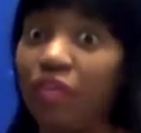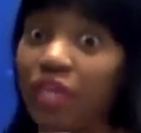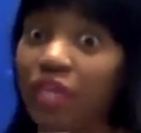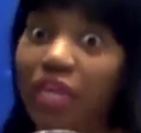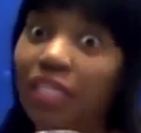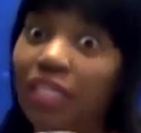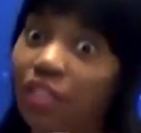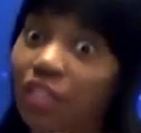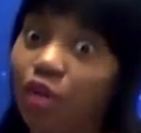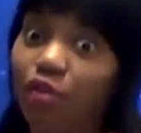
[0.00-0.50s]
And
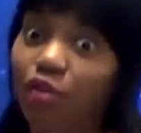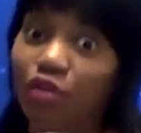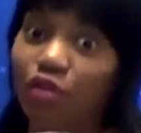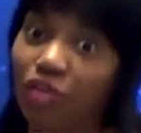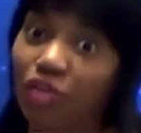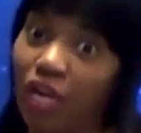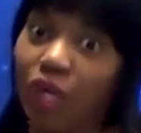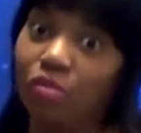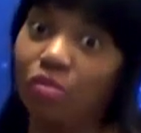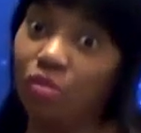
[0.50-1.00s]
I told her
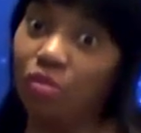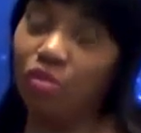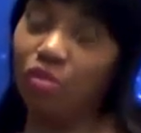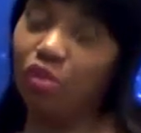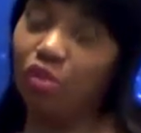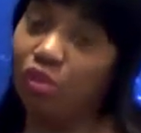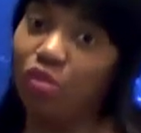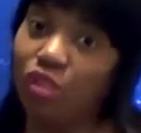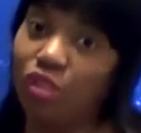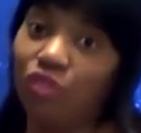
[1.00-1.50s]
that I would
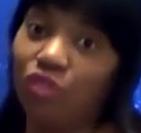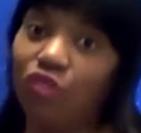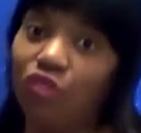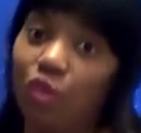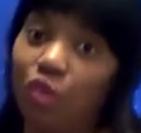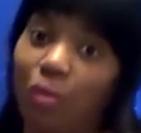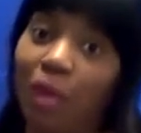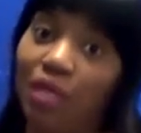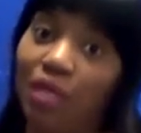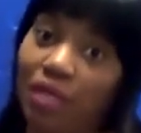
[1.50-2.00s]
use it
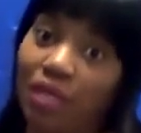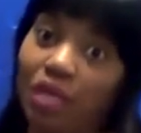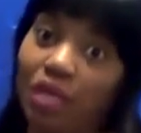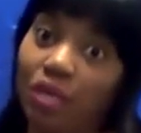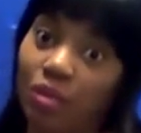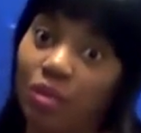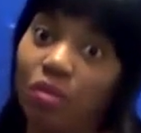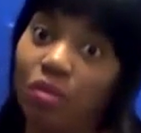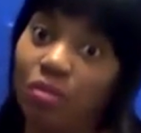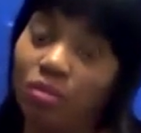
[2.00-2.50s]
for my
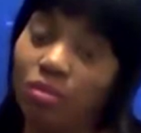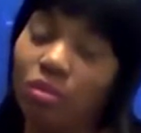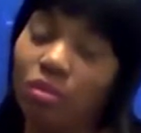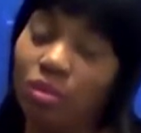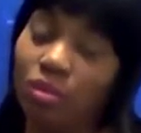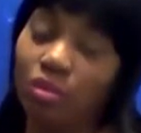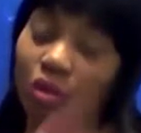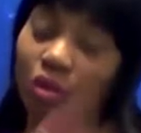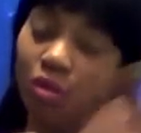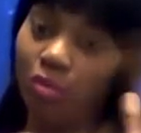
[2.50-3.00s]
nail,
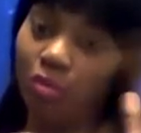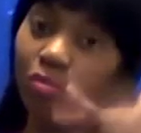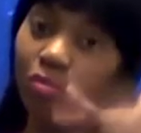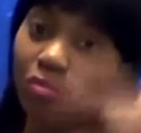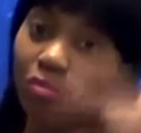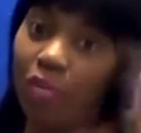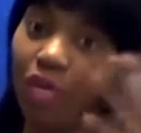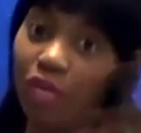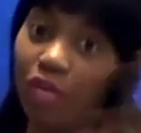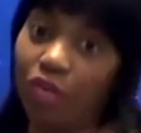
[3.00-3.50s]

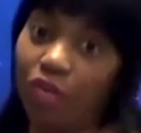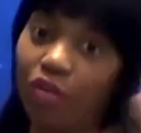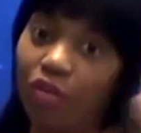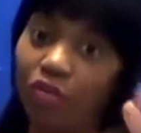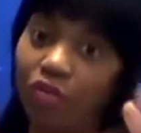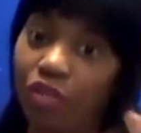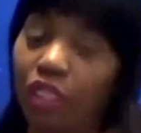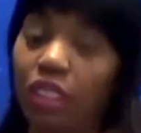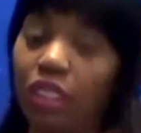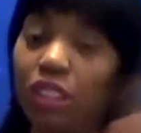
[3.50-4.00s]

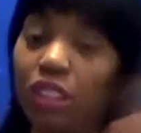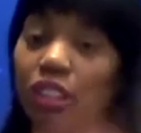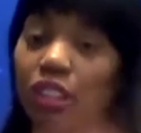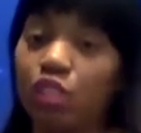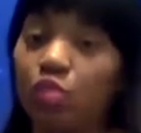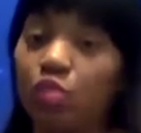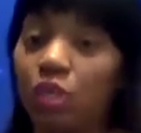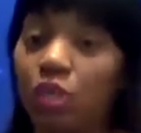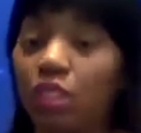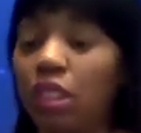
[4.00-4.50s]
manicure thing
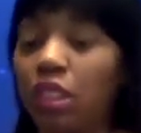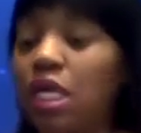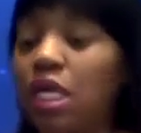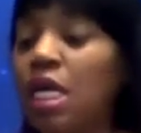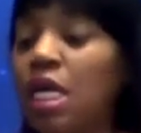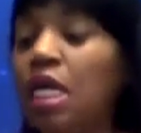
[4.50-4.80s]
situation.